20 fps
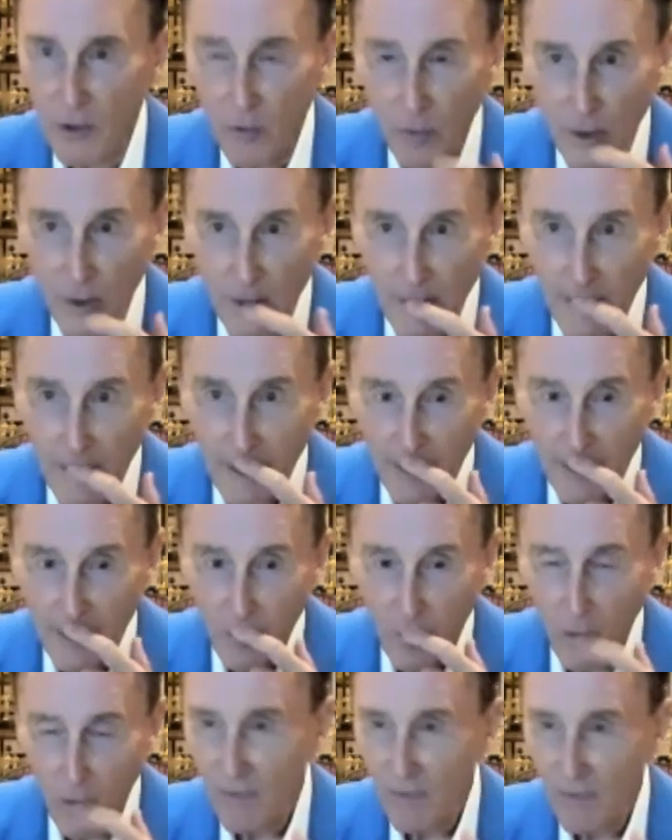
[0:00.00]
you wouldn't get
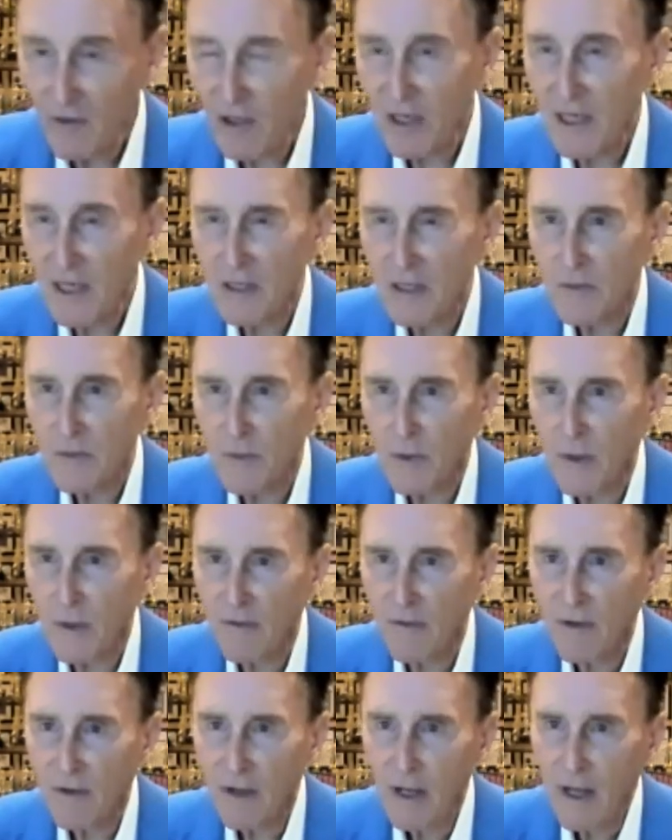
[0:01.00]
1/4 teaspoon
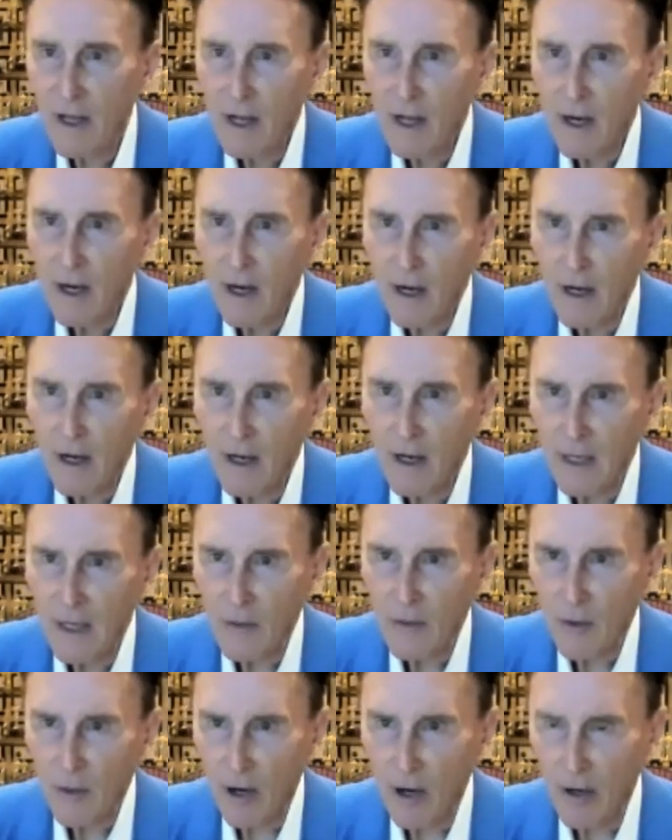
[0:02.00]
of
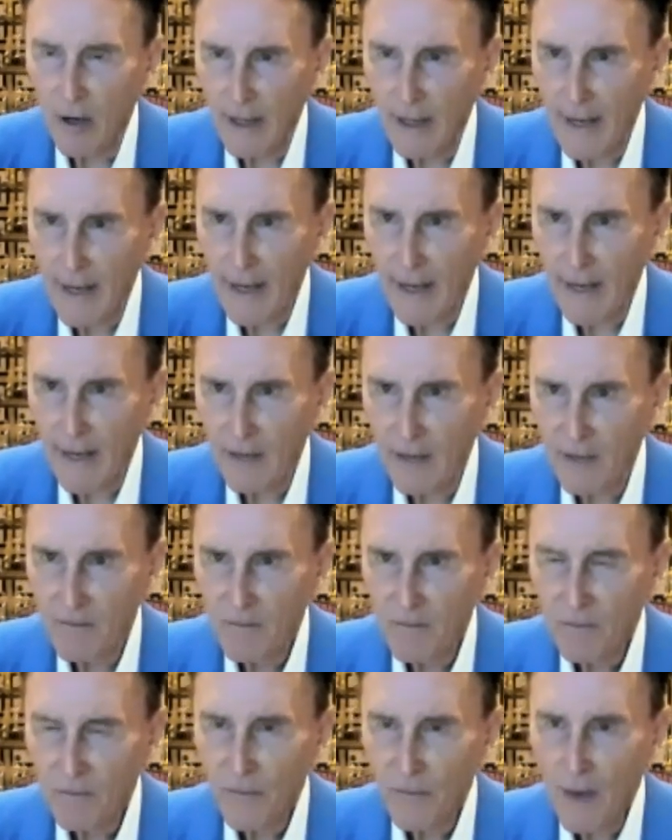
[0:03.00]
liquid garlic out of it.
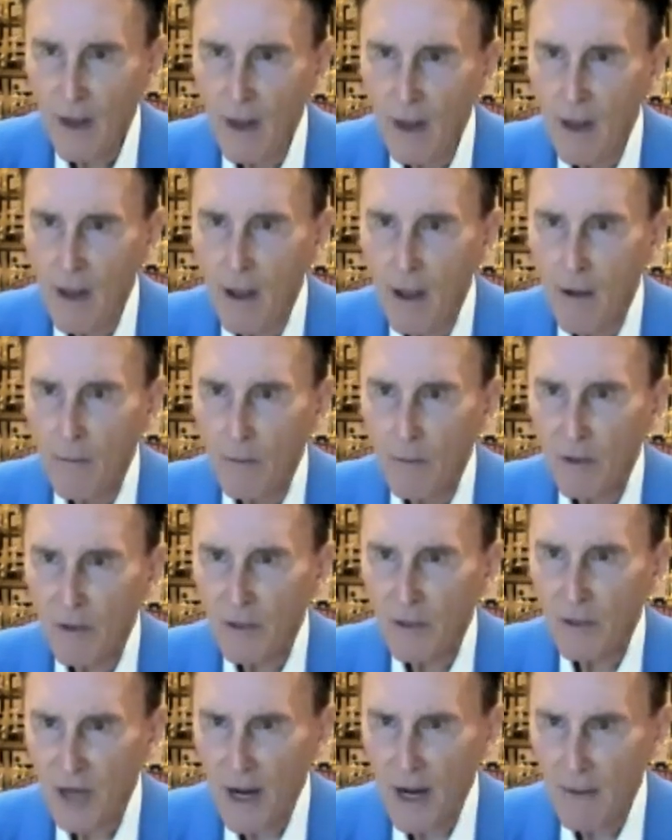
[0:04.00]
But
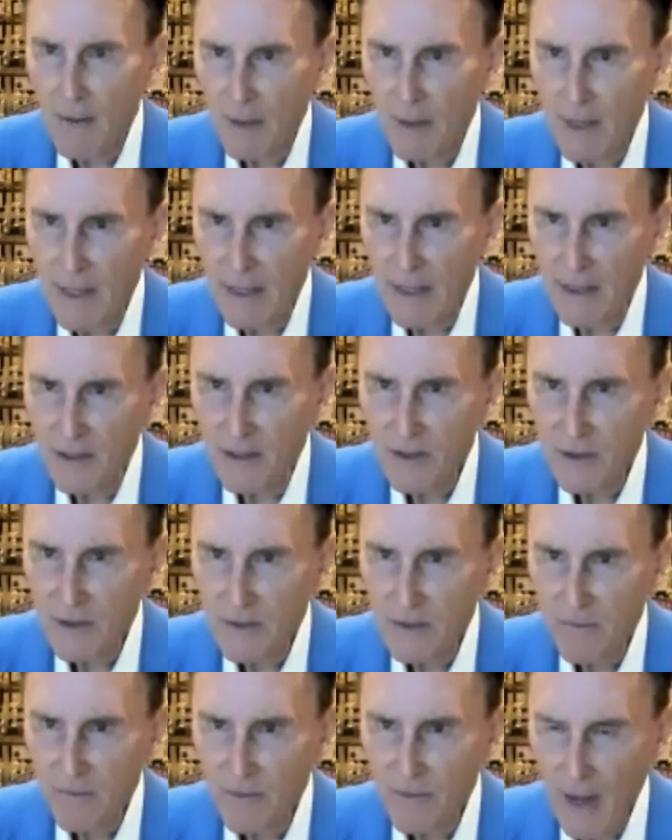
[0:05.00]
the Japanese
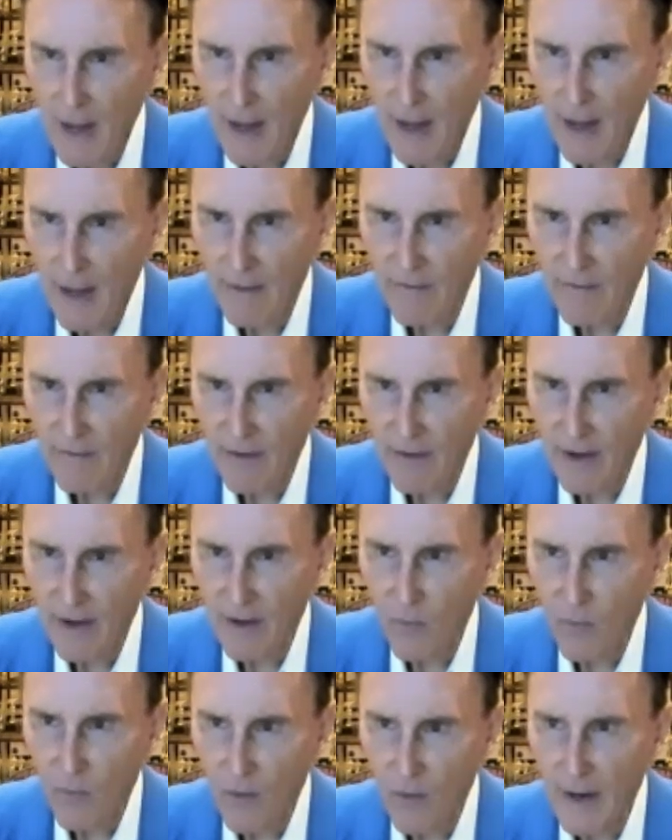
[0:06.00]
have a
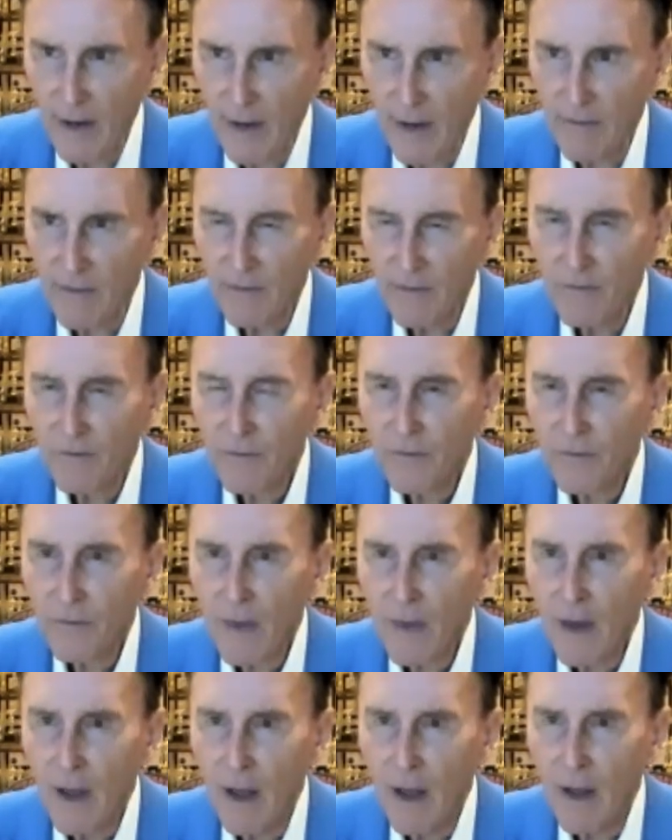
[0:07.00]
way of
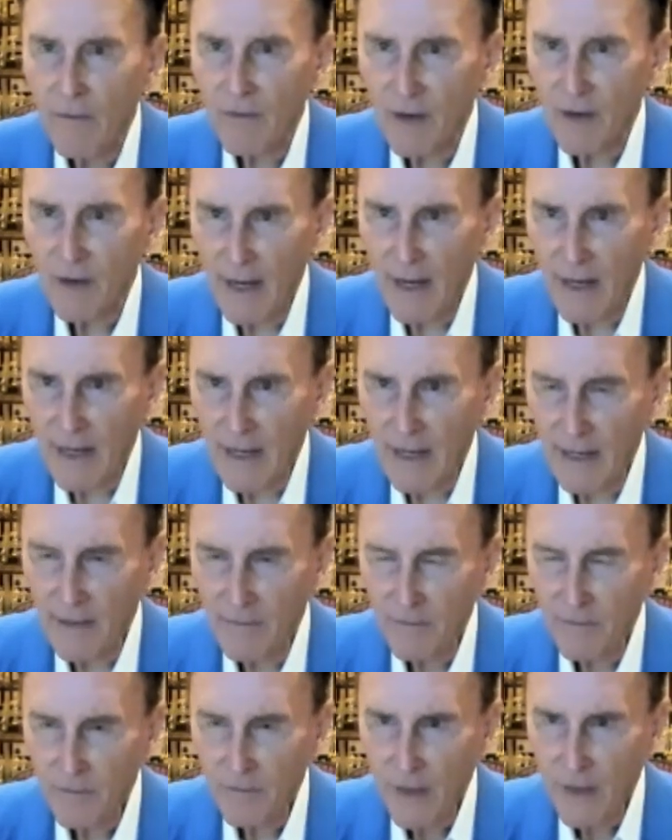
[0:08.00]

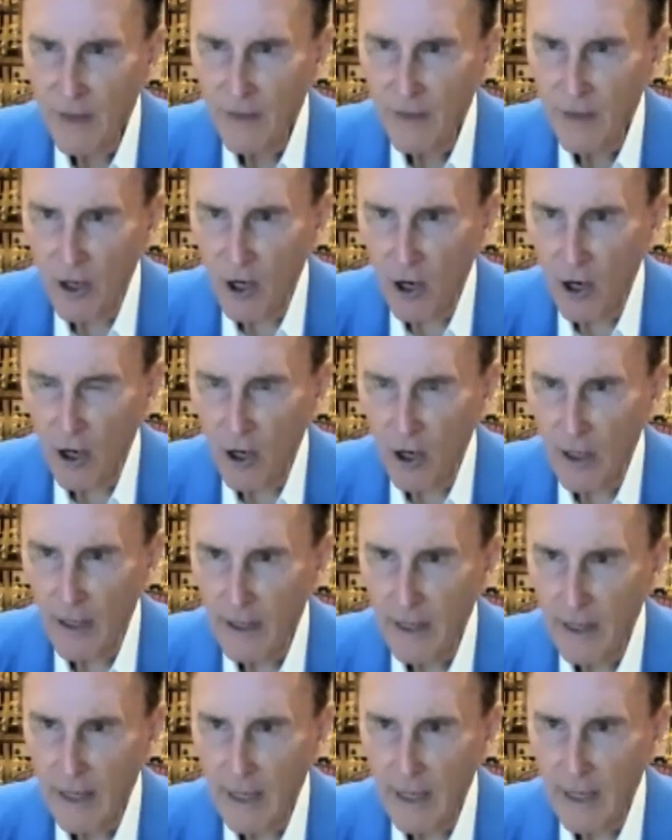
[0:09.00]
taking the
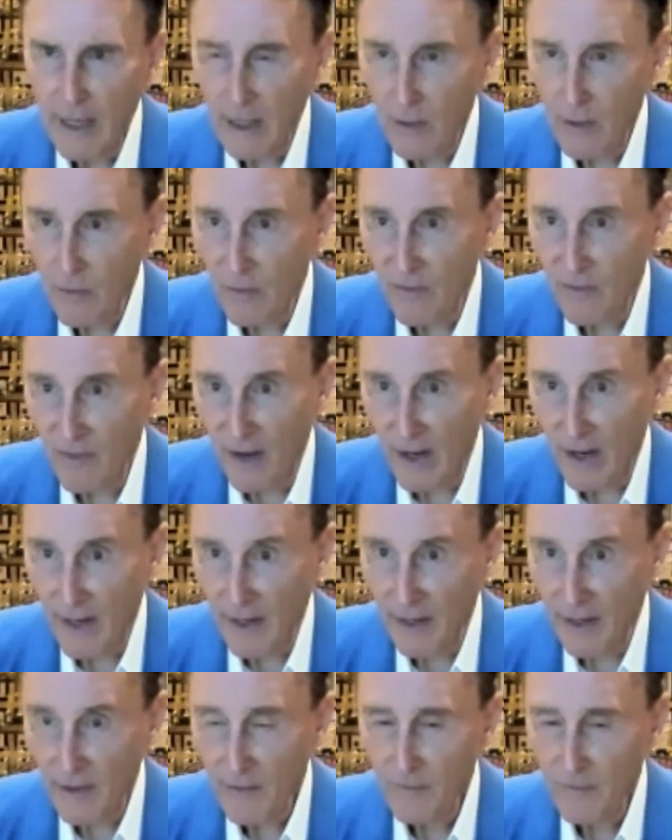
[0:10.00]
garlic and
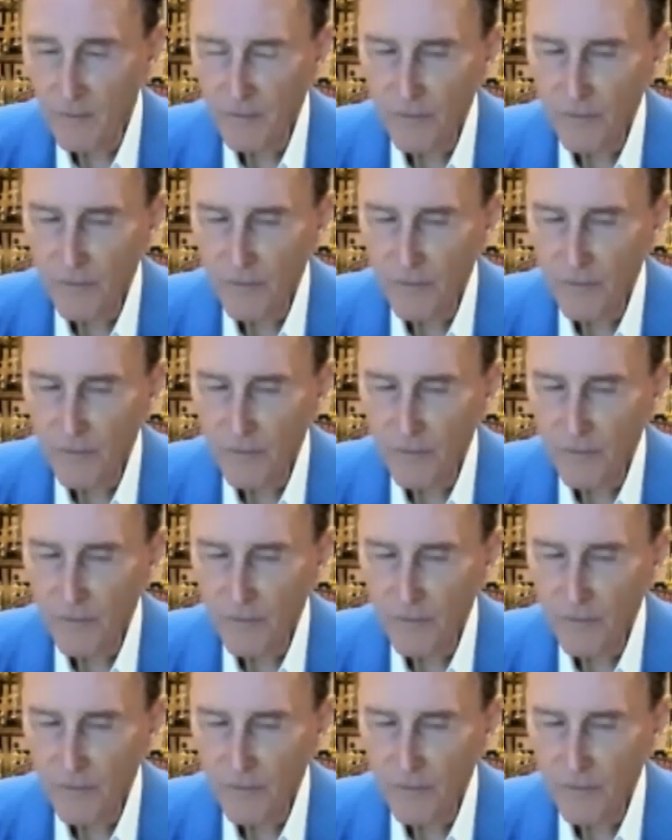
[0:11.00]
liquefying it.